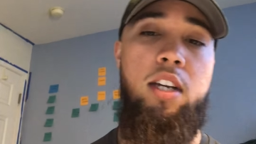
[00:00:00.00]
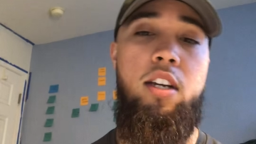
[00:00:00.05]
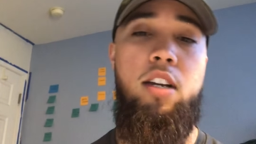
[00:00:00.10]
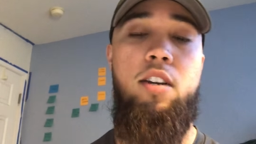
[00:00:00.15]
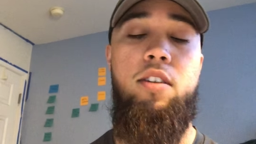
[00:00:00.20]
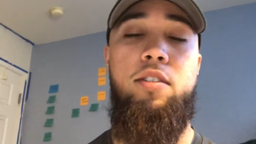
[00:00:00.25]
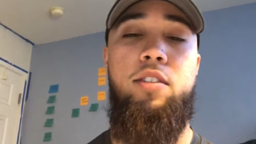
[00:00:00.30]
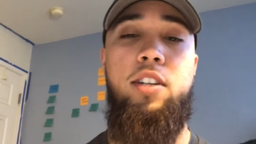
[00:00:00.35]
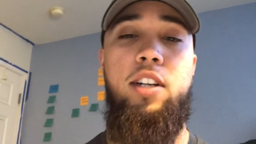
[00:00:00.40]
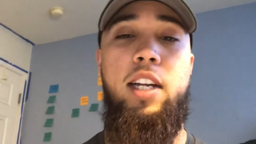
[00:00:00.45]

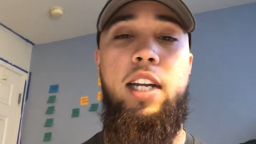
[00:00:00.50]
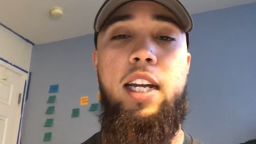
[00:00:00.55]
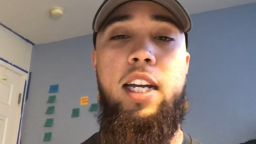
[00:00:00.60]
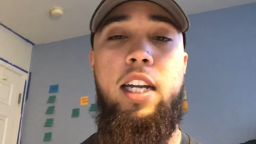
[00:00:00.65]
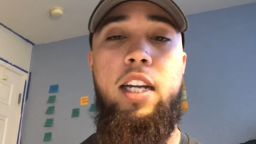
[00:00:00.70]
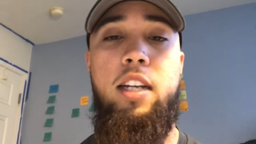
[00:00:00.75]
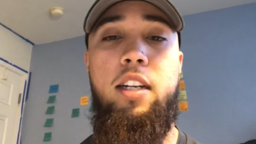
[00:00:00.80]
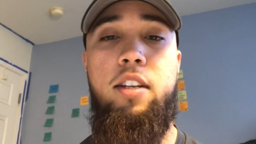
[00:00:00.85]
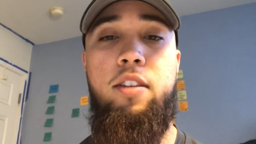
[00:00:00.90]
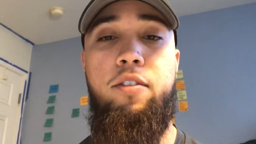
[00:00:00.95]
of your
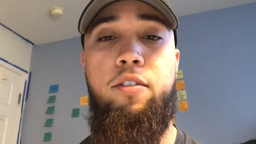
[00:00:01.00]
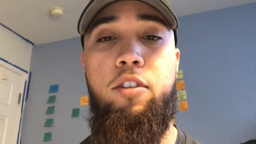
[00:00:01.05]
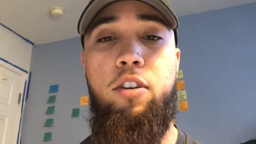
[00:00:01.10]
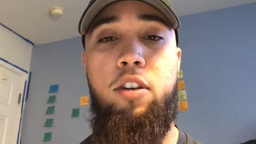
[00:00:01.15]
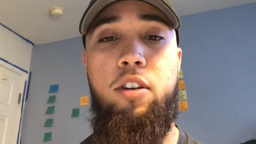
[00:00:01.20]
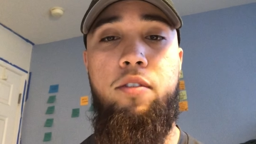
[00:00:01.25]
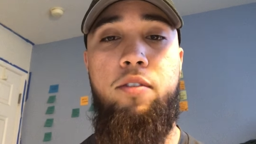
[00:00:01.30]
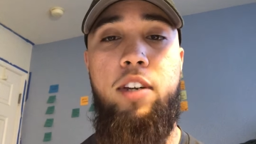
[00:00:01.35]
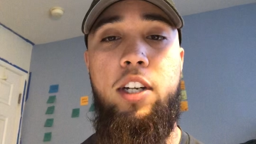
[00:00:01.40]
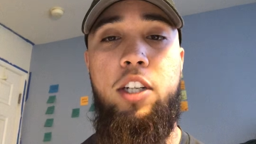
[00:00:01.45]
hand
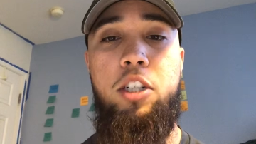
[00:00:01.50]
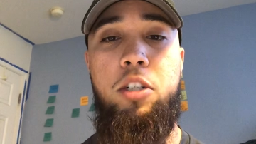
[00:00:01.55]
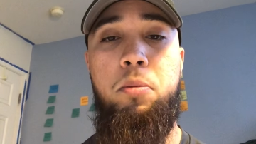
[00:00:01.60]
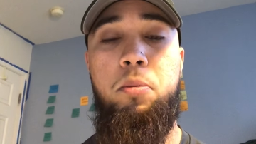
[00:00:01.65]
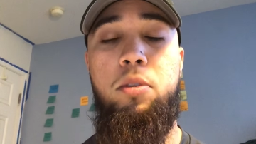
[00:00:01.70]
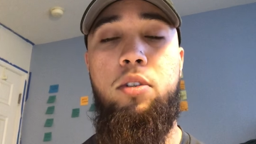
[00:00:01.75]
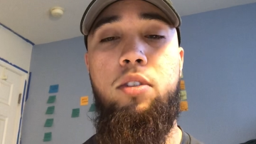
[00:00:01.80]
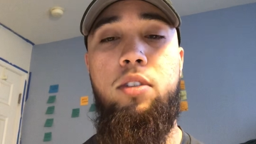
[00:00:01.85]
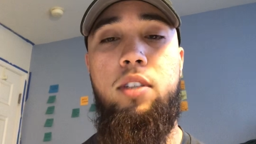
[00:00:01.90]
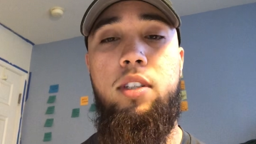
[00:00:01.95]
for
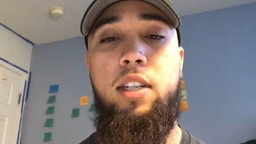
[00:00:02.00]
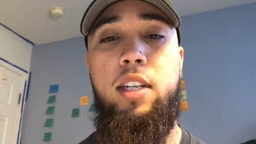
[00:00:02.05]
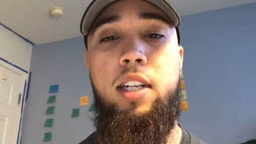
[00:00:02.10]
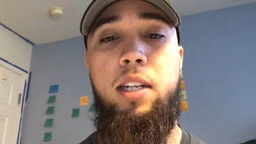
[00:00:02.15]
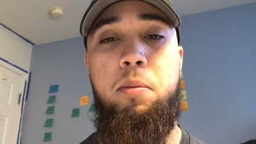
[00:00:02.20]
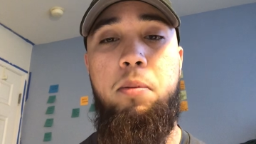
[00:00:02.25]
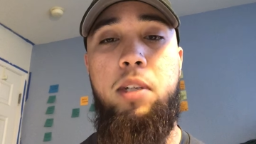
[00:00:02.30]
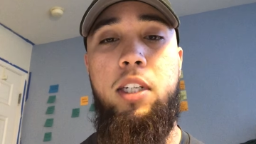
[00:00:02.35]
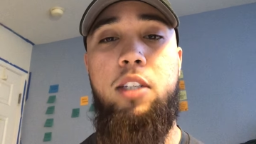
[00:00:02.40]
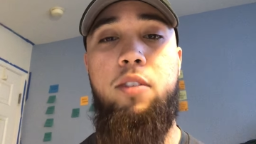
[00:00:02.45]
vegetables,
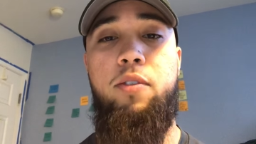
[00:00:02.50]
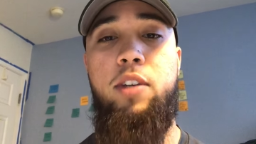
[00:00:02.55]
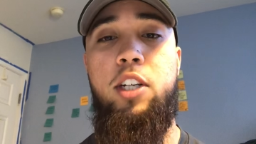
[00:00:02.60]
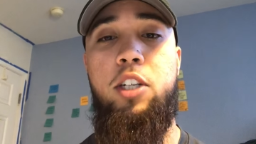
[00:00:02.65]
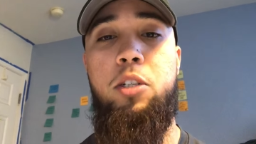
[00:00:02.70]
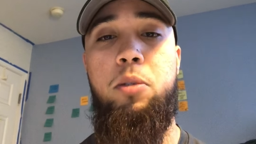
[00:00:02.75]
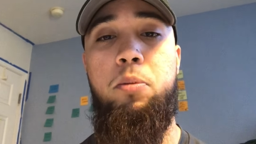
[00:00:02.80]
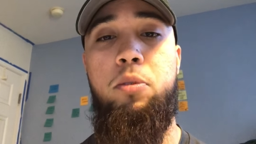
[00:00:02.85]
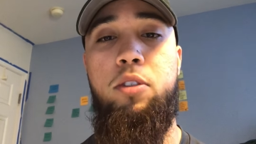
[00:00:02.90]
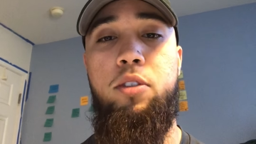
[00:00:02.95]
any mixed
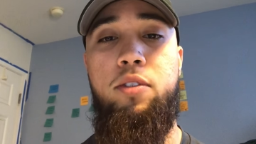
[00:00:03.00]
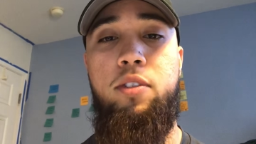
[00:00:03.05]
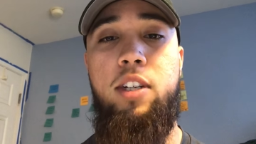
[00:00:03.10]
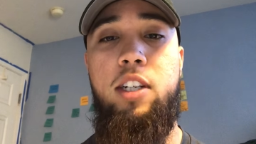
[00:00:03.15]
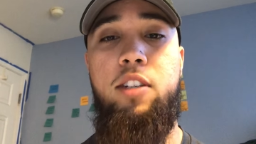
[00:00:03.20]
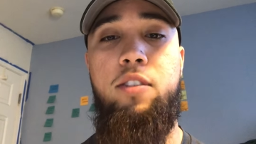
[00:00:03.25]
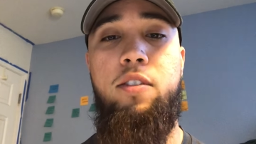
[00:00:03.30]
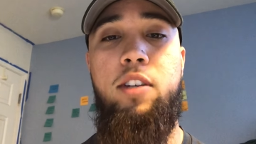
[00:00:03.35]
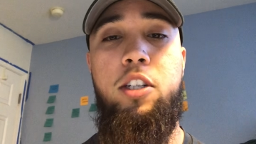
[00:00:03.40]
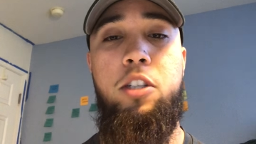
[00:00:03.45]
vegetables,
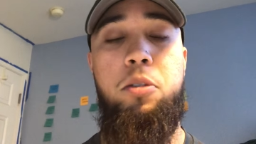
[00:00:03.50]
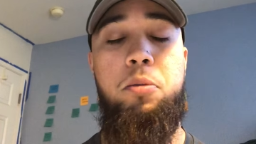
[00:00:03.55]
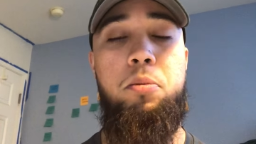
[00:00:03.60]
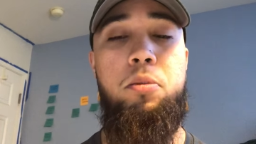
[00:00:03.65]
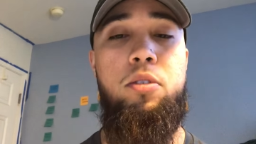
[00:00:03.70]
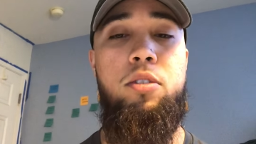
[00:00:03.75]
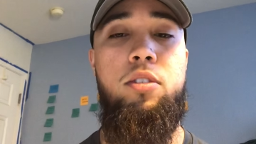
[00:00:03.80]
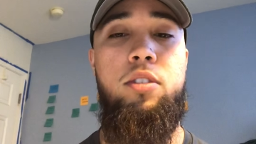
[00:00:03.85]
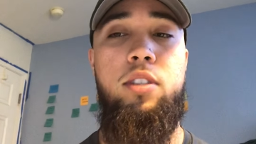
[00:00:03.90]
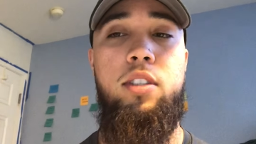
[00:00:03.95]
fresh
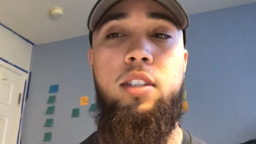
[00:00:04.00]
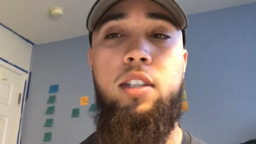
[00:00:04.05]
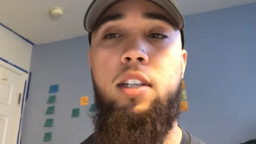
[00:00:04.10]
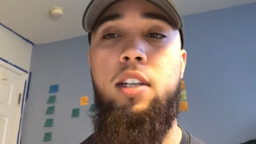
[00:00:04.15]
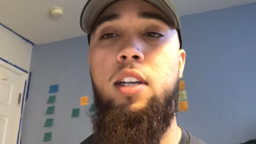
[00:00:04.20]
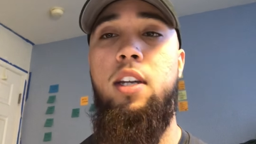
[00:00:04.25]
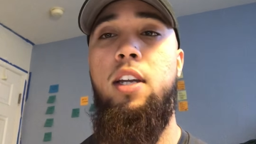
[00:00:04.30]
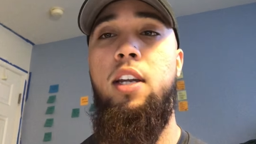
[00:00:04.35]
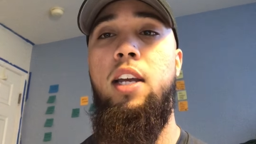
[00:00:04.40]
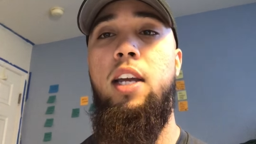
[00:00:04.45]
vegetables,
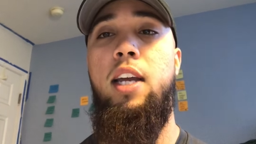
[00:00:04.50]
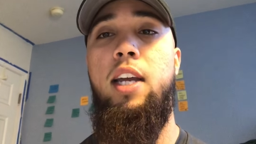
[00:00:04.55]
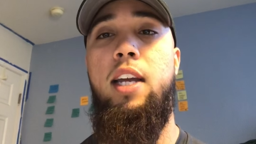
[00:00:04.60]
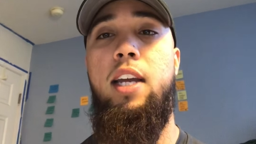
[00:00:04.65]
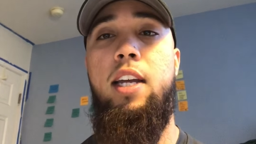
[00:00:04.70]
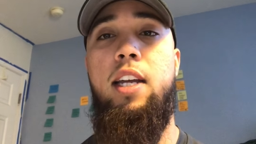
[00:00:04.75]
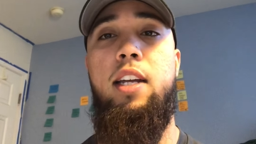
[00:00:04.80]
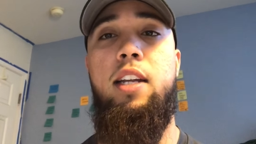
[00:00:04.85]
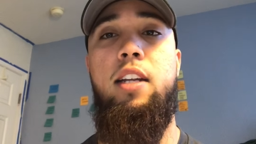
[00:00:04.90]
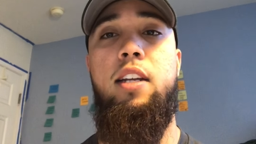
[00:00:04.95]

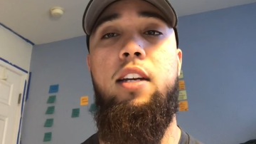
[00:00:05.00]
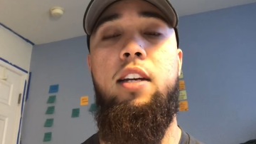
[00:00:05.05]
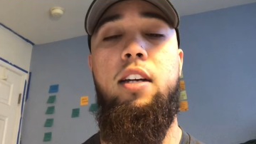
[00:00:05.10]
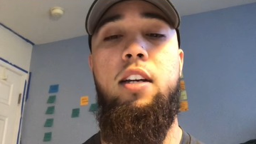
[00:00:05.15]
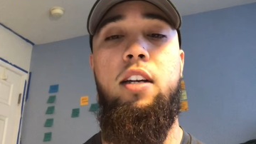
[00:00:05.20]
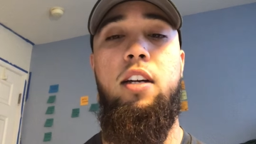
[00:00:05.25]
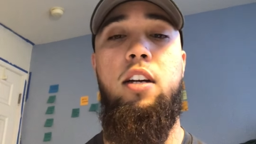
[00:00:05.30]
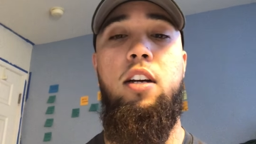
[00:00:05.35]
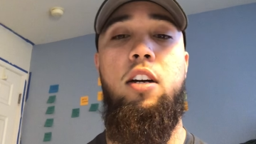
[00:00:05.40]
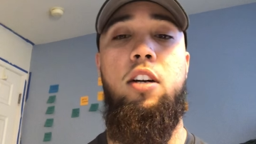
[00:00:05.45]
and
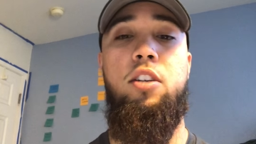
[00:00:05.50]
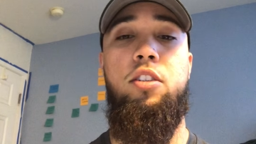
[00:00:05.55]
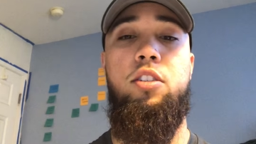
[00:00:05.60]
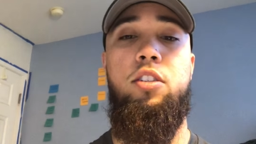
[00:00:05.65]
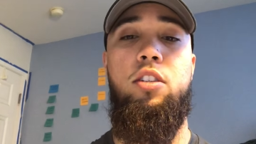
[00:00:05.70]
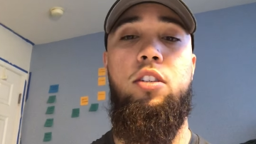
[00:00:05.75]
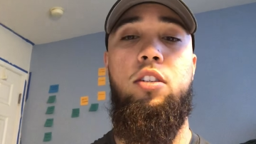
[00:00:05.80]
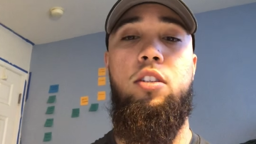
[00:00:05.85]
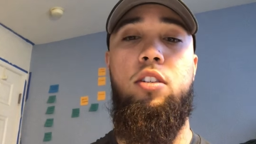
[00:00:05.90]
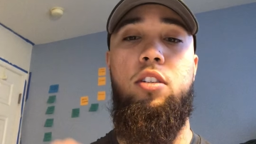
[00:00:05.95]

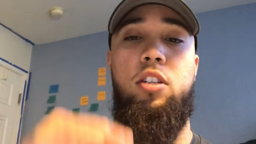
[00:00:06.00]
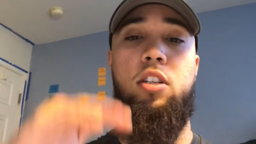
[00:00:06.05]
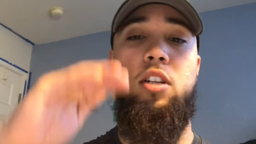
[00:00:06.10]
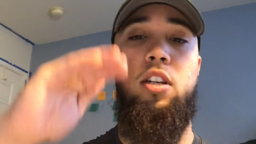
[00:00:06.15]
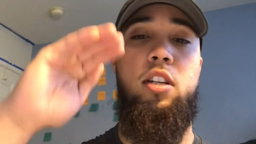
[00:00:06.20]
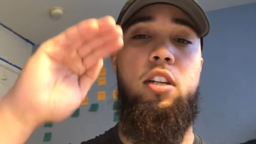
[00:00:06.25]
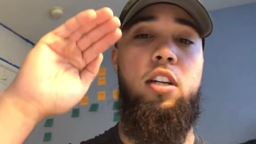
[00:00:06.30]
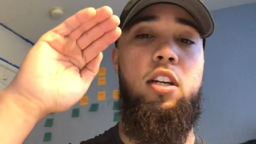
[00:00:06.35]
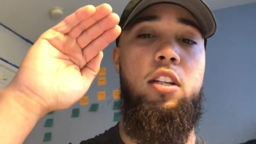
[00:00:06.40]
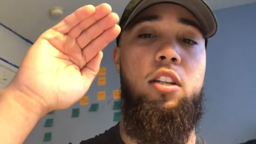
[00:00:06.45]
also
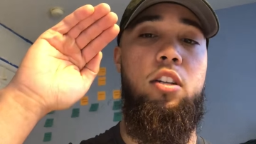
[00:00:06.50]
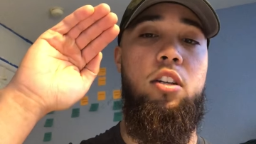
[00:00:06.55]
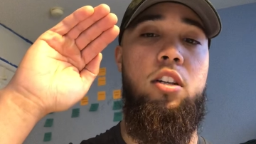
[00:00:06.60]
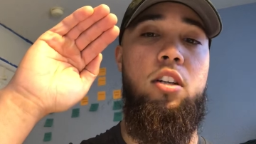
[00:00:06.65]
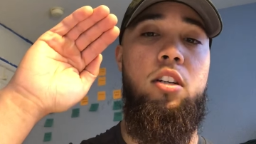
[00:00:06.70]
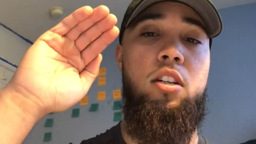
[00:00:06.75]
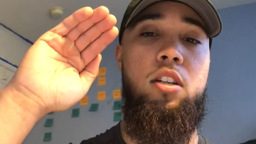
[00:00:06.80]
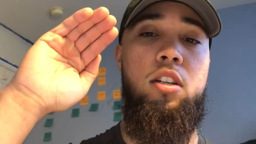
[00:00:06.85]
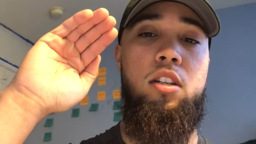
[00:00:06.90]
another